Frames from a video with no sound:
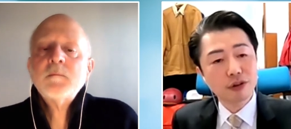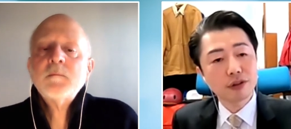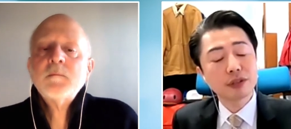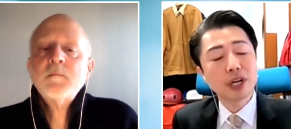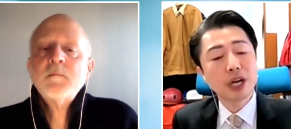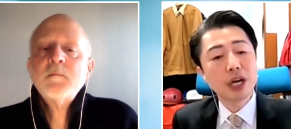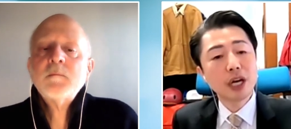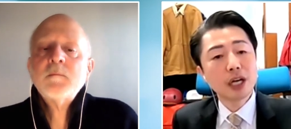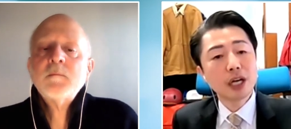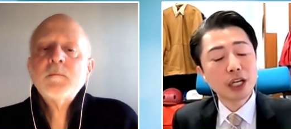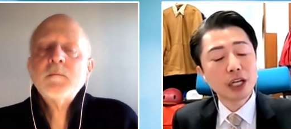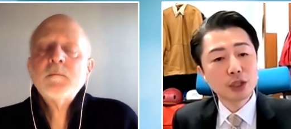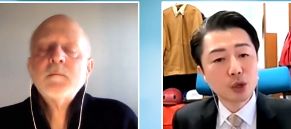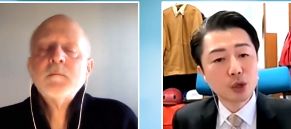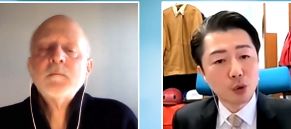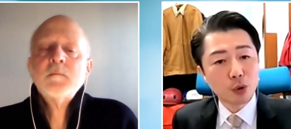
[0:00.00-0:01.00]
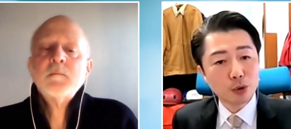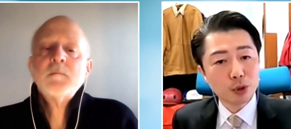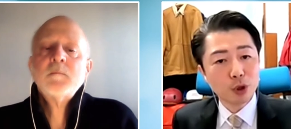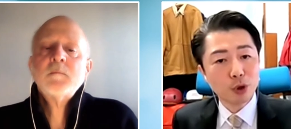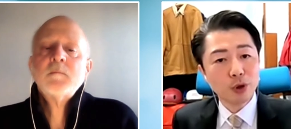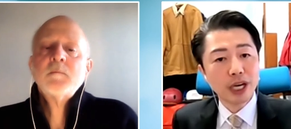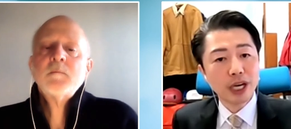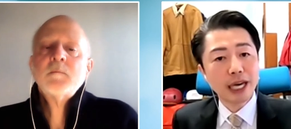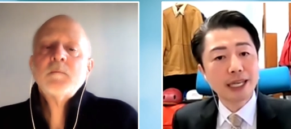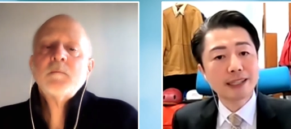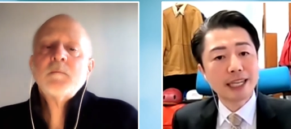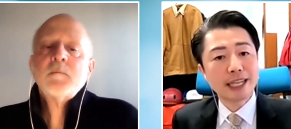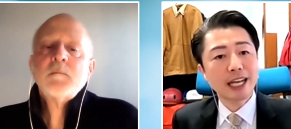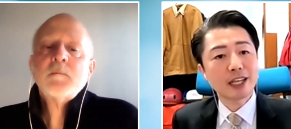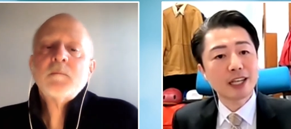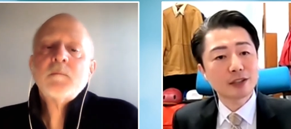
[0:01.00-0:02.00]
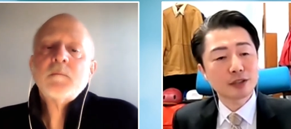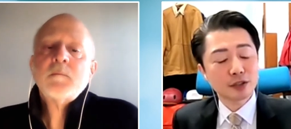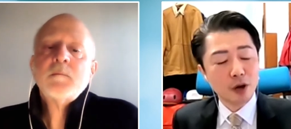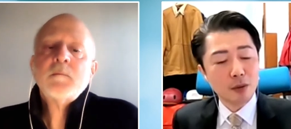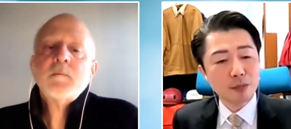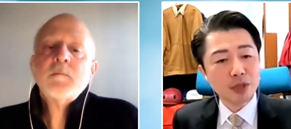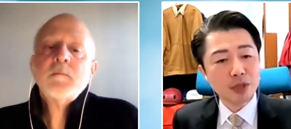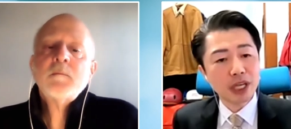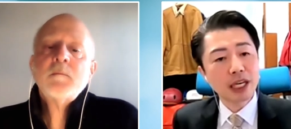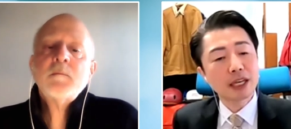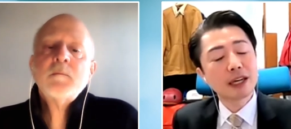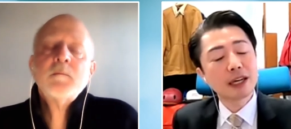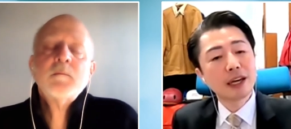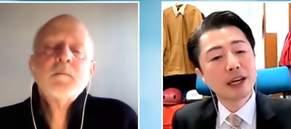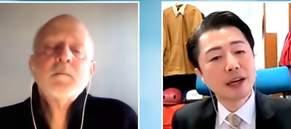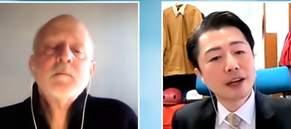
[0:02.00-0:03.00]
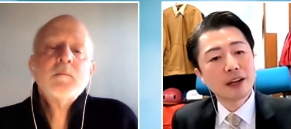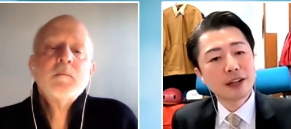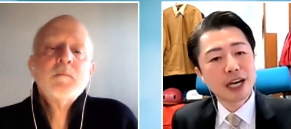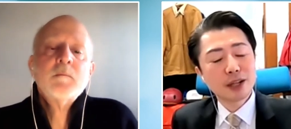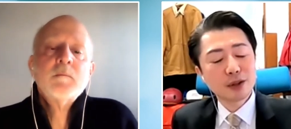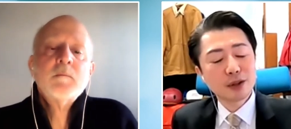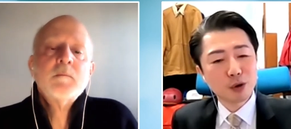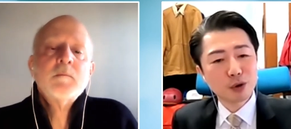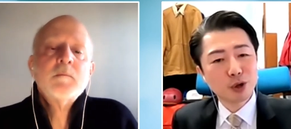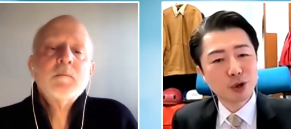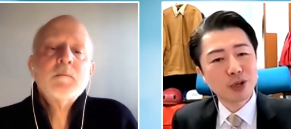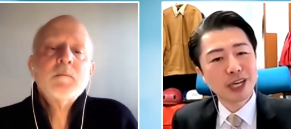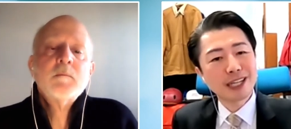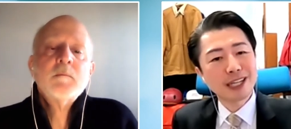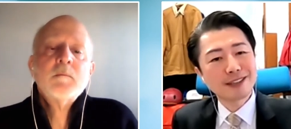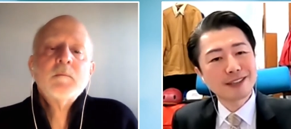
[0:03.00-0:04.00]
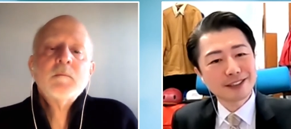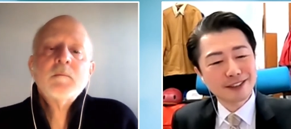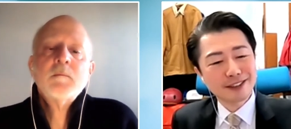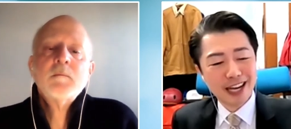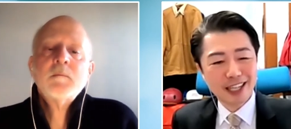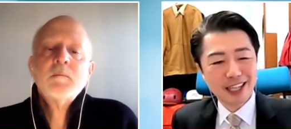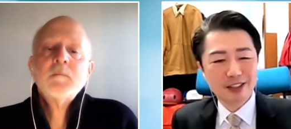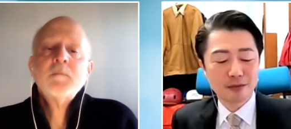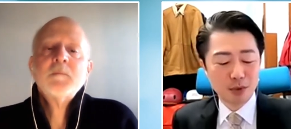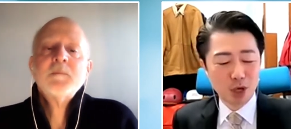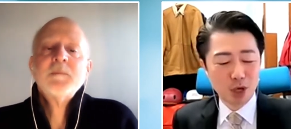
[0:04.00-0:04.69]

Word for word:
Speaker 1: in North Korea, and that is something that North Korea dislikes the most.